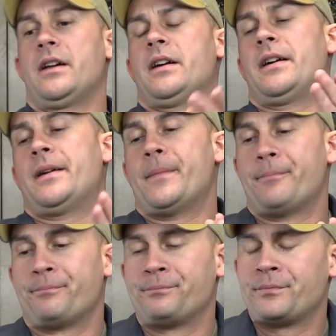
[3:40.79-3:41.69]

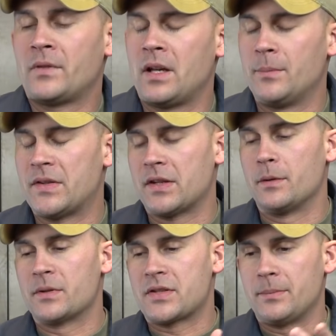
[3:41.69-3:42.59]
Let me see,
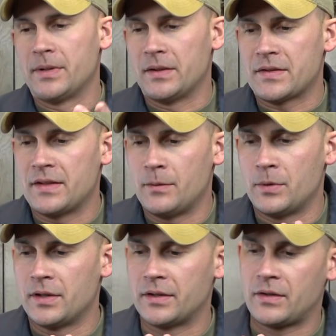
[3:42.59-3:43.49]
there was something else that I
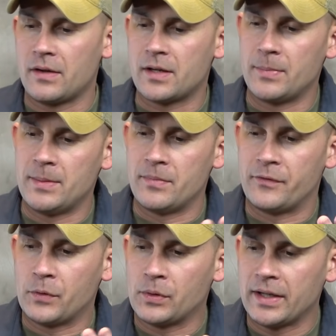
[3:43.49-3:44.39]
wanted to talk about
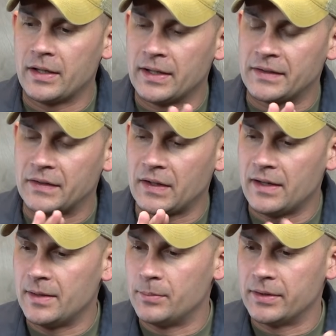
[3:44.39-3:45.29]
before I got to
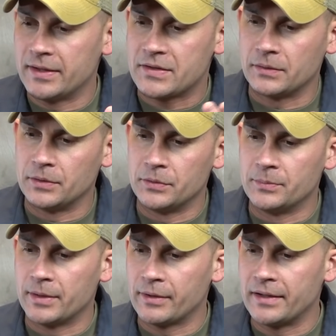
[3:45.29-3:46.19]
tying, but it's
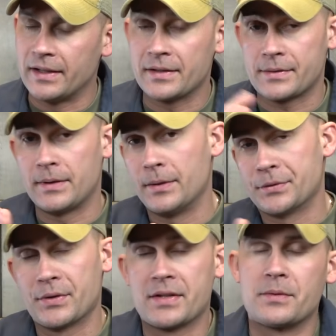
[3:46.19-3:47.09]
eluding me right now, so
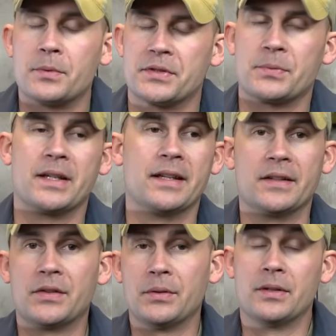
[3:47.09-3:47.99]
I'll address it once we get
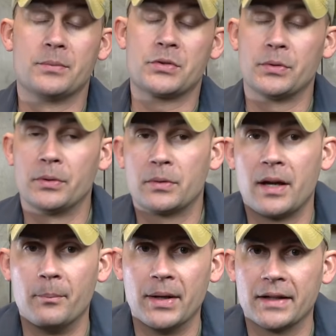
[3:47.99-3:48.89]
into it. I'm sure it'll
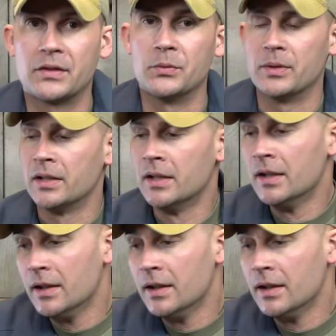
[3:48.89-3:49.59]
come back to me.